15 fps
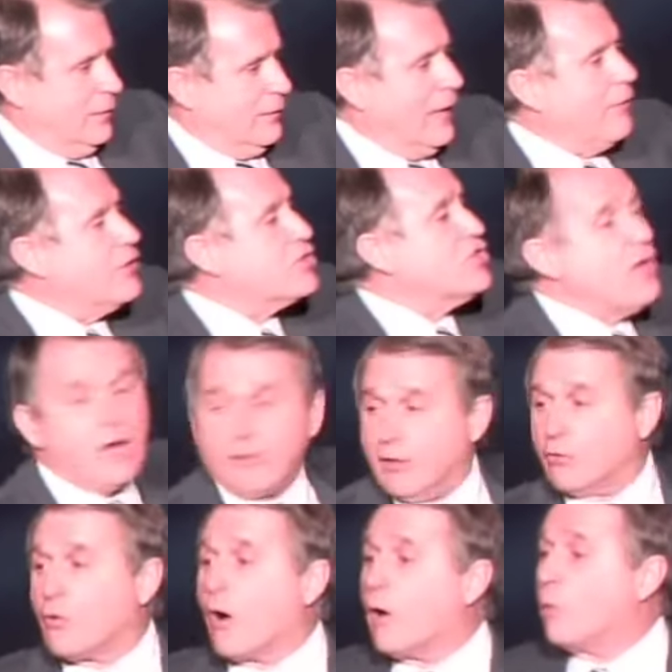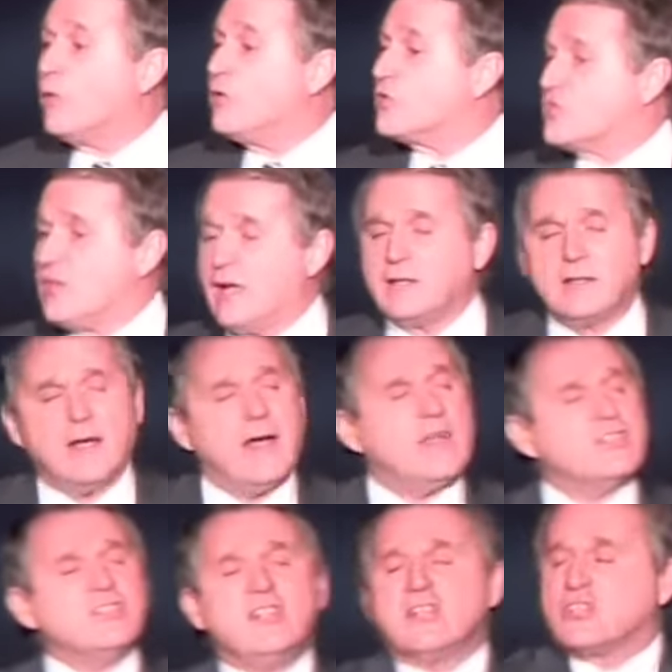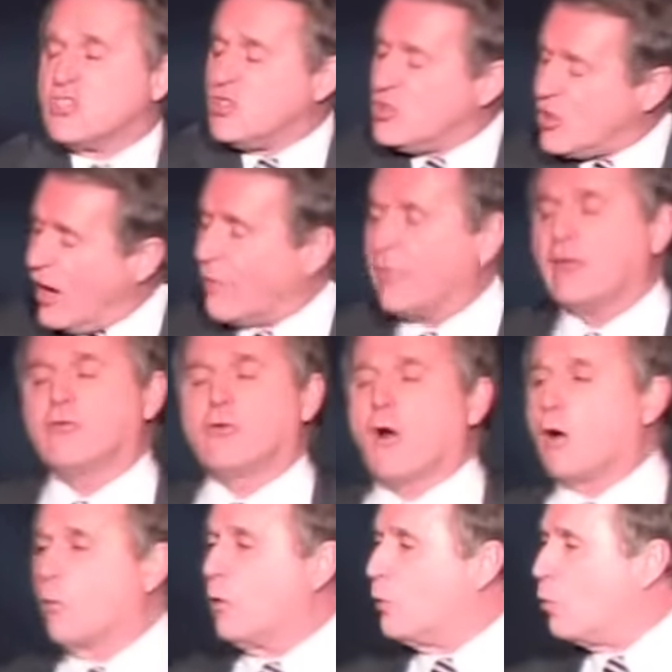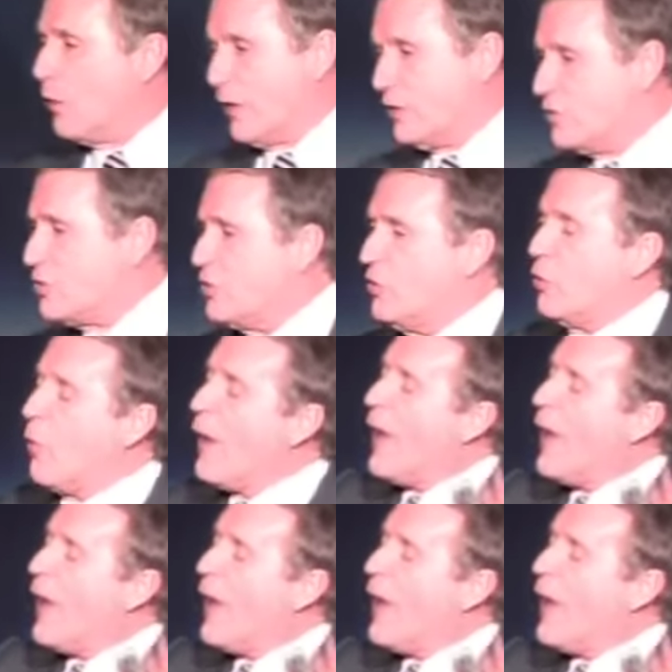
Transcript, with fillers: Now, there's nothing wrong with your state test. There's nothing wrong with one and two.